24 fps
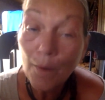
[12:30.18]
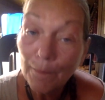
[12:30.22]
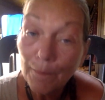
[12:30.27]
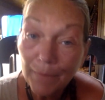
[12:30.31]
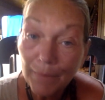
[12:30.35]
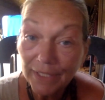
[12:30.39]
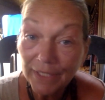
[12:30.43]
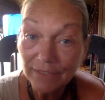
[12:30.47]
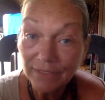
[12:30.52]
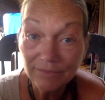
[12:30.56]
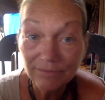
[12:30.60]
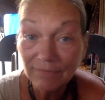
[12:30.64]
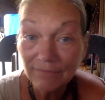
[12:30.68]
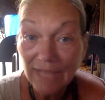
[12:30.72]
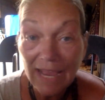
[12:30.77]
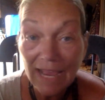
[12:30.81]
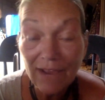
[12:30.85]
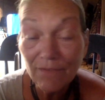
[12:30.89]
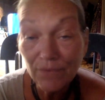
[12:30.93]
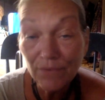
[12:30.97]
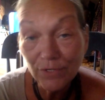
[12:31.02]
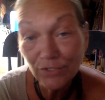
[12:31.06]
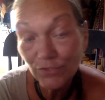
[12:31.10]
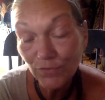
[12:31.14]
but
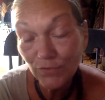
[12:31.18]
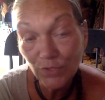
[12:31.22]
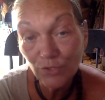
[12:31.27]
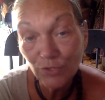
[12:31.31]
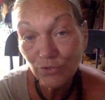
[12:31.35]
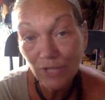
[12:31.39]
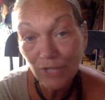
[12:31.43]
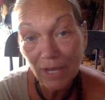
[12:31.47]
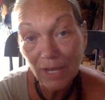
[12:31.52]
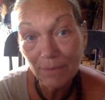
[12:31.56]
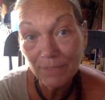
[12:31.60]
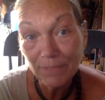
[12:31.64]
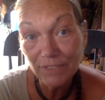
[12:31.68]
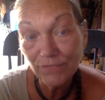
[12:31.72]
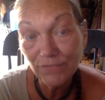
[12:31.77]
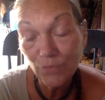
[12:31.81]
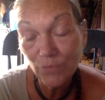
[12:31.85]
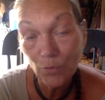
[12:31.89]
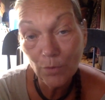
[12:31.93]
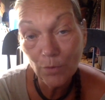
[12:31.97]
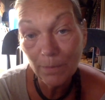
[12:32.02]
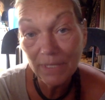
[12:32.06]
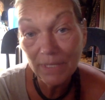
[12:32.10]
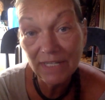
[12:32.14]
Average view time is
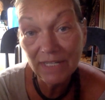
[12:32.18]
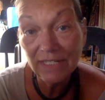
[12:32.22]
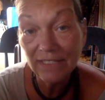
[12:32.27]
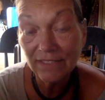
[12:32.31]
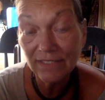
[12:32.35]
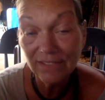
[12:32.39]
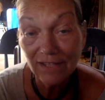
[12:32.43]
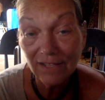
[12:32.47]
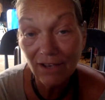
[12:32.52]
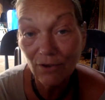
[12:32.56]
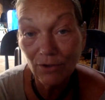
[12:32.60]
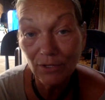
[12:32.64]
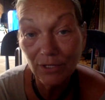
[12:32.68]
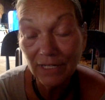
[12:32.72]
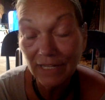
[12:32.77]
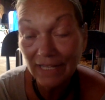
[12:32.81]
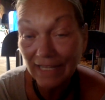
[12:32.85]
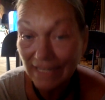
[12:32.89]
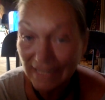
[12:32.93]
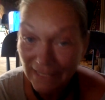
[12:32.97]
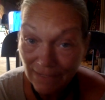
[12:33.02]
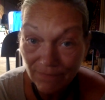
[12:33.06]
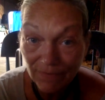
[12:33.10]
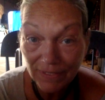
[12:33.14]
four minutes on
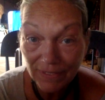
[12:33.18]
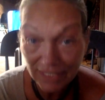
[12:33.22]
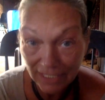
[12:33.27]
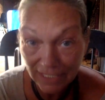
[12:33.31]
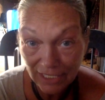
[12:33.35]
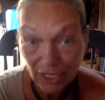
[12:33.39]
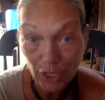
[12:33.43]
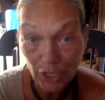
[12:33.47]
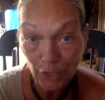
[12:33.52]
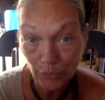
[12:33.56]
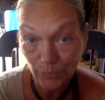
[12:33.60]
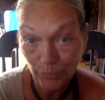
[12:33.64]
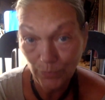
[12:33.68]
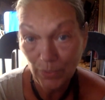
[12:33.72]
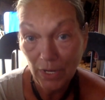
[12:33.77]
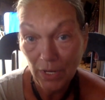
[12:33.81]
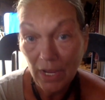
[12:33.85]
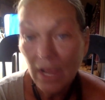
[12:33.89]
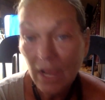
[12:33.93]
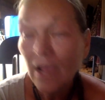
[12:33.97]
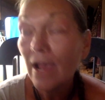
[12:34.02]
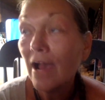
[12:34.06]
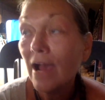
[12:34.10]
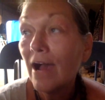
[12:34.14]
any video.
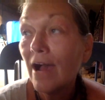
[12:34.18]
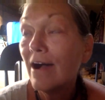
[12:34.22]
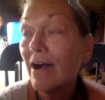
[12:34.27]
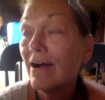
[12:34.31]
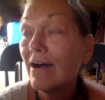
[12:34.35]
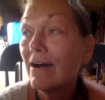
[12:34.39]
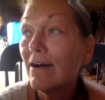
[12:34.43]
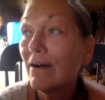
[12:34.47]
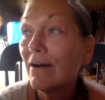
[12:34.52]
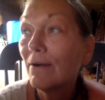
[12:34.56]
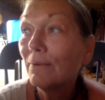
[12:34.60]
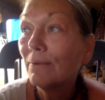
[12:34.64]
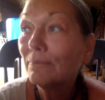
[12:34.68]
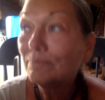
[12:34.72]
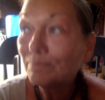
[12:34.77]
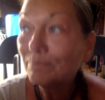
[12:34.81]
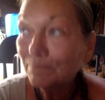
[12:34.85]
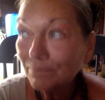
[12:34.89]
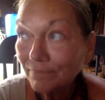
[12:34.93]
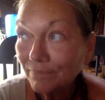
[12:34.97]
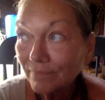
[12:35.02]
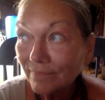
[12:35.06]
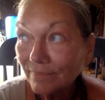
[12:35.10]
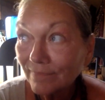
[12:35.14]
Um,
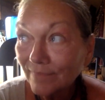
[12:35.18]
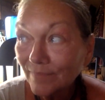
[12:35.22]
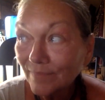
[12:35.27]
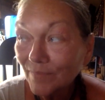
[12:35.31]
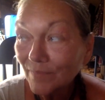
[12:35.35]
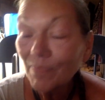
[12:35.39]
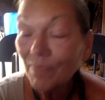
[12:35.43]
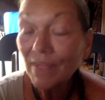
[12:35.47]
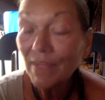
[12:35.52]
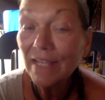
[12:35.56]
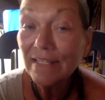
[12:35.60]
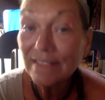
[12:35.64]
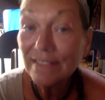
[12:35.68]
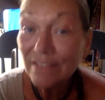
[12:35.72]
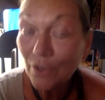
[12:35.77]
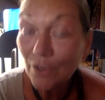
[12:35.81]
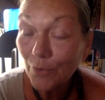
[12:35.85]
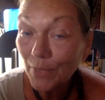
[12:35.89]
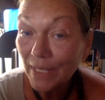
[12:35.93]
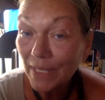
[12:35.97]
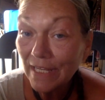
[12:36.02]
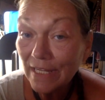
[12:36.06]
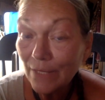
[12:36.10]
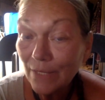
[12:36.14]
so
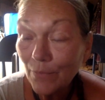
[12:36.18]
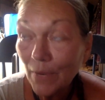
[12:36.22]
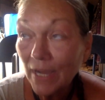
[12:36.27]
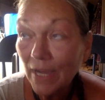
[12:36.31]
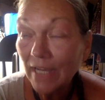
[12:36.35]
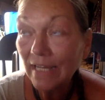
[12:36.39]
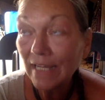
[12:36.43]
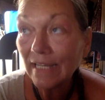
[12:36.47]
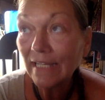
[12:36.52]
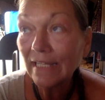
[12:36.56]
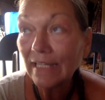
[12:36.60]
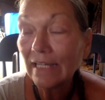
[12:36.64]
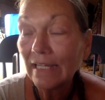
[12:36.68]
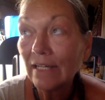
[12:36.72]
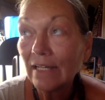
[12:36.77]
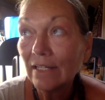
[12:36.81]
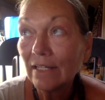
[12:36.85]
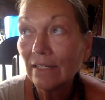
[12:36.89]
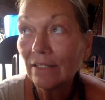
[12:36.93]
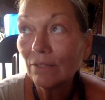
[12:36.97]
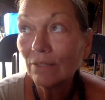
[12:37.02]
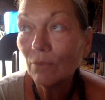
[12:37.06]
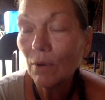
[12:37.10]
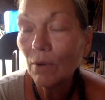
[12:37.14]
anyway,
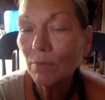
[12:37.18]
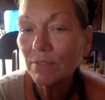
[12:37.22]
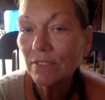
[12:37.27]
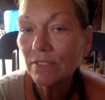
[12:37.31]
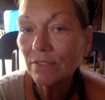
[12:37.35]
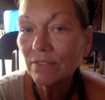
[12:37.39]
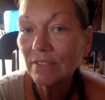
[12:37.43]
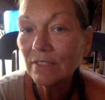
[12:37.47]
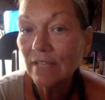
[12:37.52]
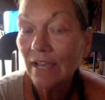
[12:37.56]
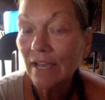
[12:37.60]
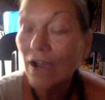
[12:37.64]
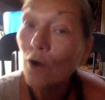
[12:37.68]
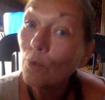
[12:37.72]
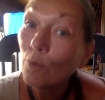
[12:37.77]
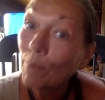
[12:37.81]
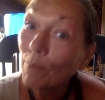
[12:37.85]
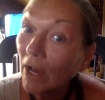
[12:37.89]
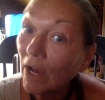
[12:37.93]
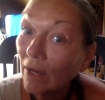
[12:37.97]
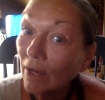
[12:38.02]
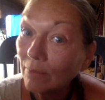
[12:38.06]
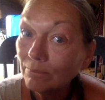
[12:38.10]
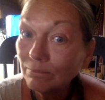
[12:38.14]
uh, what was I going to say? Oh,
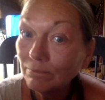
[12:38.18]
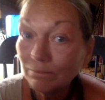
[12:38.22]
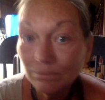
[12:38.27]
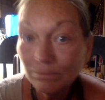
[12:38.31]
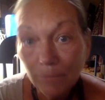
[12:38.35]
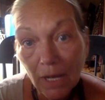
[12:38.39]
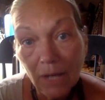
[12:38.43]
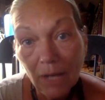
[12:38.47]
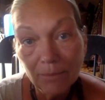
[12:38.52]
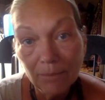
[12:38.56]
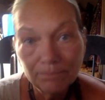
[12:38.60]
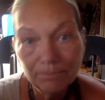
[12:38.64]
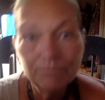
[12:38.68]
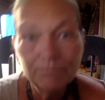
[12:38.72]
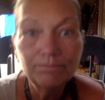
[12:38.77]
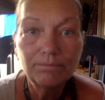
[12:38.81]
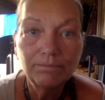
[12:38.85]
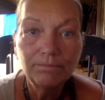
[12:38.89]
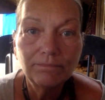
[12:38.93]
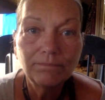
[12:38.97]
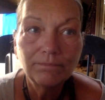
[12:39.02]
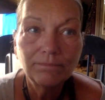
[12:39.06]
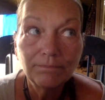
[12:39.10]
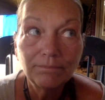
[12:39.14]
Bob. Bob.
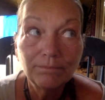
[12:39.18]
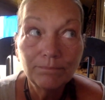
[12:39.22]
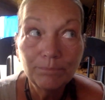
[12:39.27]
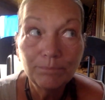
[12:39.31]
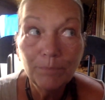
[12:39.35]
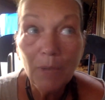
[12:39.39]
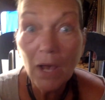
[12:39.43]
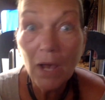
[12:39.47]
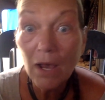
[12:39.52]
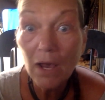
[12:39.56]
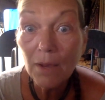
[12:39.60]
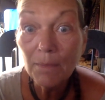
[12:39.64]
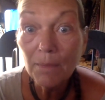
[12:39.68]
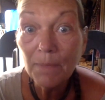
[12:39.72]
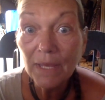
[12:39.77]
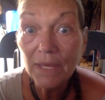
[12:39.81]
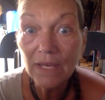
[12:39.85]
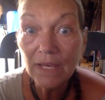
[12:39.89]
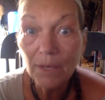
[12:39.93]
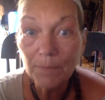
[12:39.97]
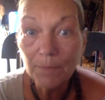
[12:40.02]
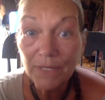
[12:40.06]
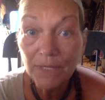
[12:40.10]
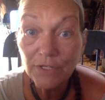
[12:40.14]
Bob
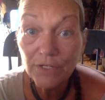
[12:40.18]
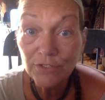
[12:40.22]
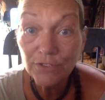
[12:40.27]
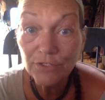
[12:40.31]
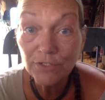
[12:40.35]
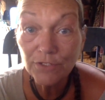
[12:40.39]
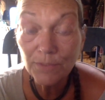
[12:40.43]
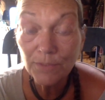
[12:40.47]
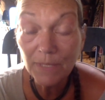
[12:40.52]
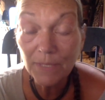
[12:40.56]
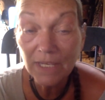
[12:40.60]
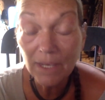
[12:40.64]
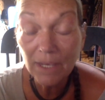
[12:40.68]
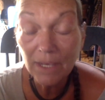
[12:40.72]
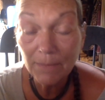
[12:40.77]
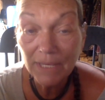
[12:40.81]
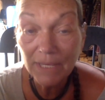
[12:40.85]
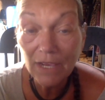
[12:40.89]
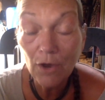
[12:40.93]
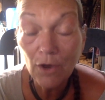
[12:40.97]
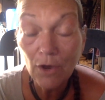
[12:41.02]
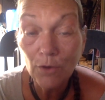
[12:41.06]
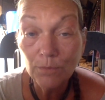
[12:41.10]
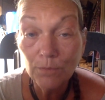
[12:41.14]
appears to be coming
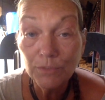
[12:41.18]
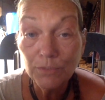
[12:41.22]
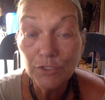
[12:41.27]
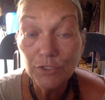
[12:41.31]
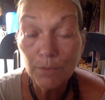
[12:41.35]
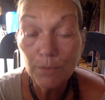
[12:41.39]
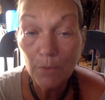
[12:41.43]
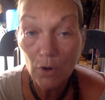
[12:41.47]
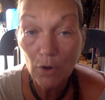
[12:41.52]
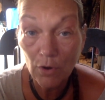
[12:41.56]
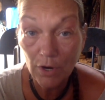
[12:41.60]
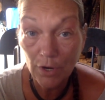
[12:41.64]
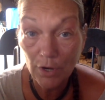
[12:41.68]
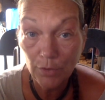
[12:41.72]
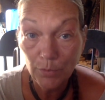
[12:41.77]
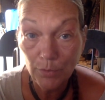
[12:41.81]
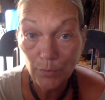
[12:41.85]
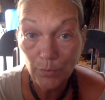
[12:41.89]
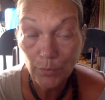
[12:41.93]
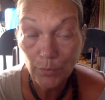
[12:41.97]
home tomorrow.